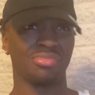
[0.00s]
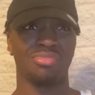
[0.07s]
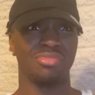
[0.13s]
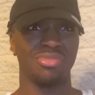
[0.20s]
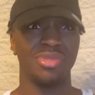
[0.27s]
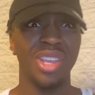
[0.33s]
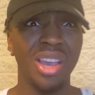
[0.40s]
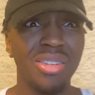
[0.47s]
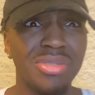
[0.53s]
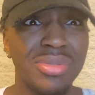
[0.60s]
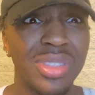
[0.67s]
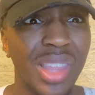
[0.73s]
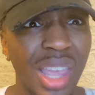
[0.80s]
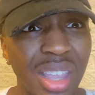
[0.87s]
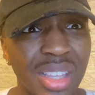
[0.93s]
don't
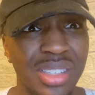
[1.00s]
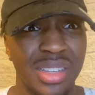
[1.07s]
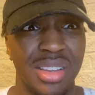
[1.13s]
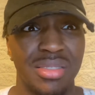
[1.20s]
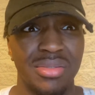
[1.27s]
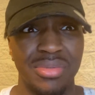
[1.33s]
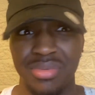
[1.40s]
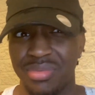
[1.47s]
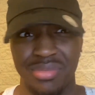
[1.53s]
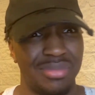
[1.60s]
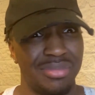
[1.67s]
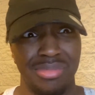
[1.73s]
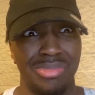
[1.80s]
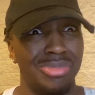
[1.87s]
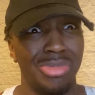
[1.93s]
think so?
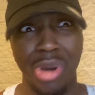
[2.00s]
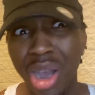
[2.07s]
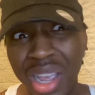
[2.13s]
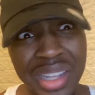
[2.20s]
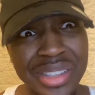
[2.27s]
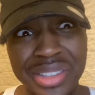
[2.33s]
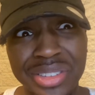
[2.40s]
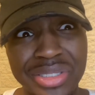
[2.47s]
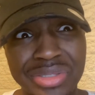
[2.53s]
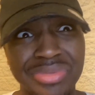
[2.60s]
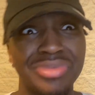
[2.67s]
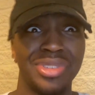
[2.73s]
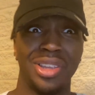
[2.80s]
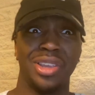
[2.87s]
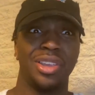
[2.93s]
What?
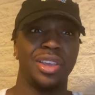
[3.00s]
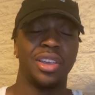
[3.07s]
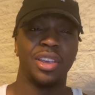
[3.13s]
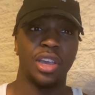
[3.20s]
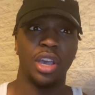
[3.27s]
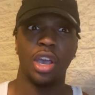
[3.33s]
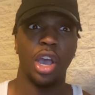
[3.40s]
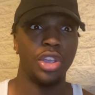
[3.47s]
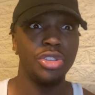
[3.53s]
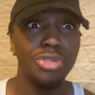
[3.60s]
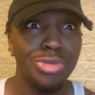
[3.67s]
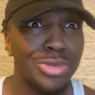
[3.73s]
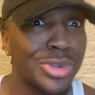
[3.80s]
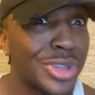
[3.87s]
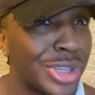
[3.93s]
Are you
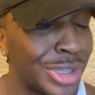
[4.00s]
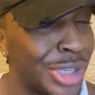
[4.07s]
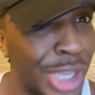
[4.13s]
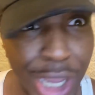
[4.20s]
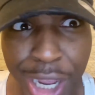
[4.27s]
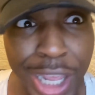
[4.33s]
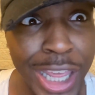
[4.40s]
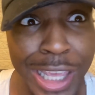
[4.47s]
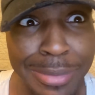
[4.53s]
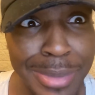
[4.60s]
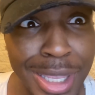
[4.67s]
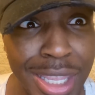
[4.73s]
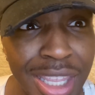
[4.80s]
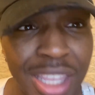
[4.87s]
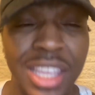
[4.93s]
kidding
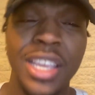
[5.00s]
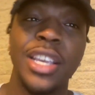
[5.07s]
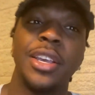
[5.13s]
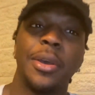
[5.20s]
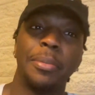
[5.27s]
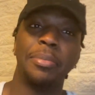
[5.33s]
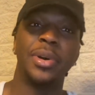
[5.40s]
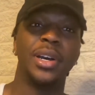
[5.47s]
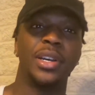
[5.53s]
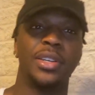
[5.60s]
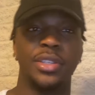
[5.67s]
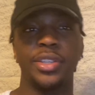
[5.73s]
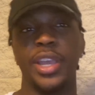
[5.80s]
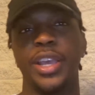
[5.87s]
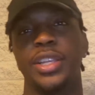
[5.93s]
me? But
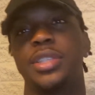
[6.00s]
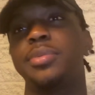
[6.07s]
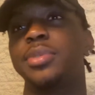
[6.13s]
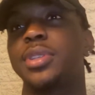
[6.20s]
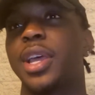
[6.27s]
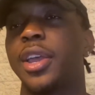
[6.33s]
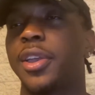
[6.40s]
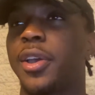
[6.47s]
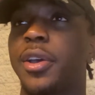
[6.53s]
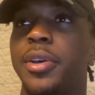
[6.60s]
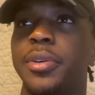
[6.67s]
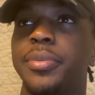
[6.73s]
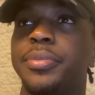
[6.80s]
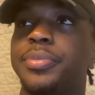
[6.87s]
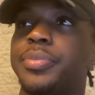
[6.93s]
yeah, she was like,
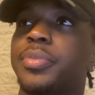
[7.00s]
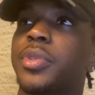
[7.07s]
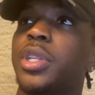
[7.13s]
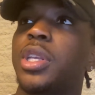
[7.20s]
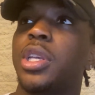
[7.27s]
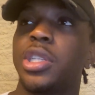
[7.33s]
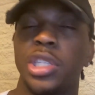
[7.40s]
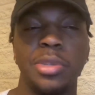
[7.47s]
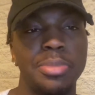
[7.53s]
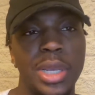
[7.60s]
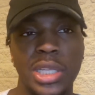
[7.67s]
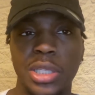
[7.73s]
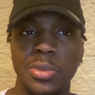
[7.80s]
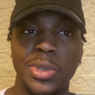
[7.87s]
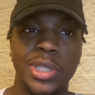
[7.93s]
she
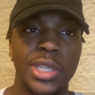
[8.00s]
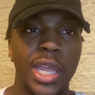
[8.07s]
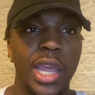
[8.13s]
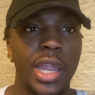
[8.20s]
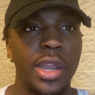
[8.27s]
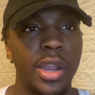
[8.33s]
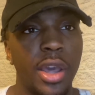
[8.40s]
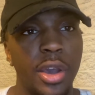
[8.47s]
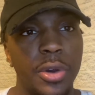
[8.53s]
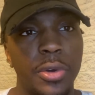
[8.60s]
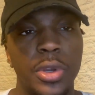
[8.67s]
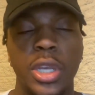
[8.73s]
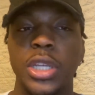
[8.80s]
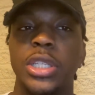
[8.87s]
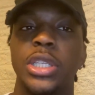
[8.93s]
basically was saying no,
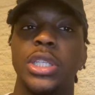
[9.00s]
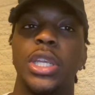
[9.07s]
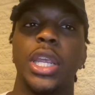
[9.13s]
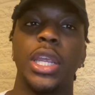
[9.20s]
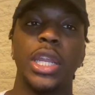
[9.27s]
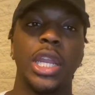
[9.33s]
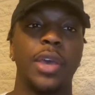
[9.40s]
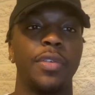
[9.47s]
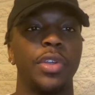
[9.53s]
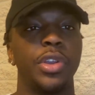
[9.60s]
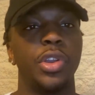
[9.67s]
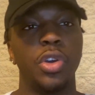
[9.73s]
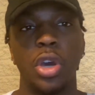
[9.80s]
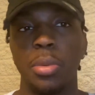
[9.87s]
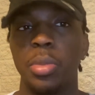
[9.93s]
cause she ain't never
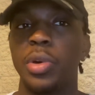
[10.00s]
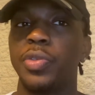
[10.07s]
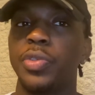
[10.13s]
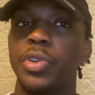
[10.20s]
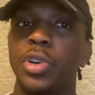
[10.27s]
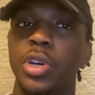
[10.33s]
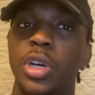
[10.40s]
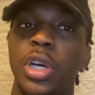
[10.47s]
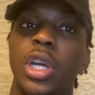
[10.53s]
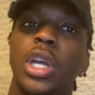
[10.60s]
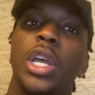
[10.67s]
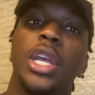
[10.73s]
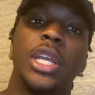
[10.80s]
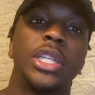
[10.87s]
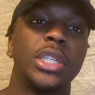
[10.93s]
do it before.
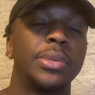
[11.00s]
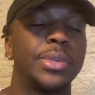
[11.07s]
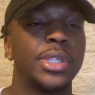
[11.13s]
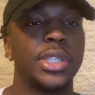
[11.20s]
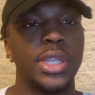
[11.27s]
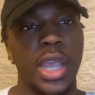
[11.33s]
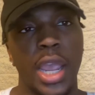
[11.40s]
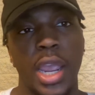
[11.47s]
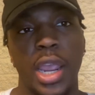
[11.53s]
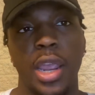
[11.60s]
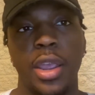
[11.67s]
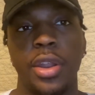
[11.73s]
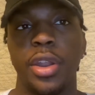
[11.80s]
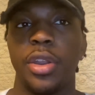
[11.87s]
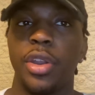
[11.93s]
She was
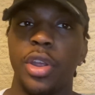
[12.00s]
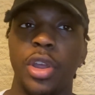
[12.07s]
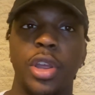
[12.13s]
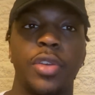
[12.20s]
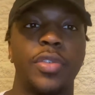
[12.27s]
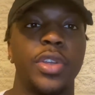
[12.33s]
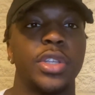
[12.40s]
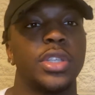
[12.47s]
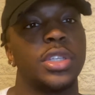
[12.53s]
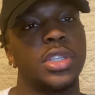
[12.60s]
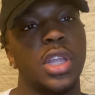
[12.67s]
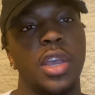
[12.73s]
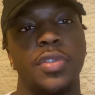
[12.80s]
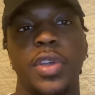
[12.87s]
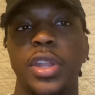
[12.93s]
scared and nervous and
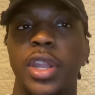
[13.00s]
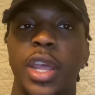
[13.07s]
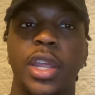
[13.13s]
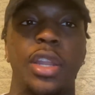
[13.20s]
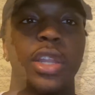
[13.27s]
stuff like that.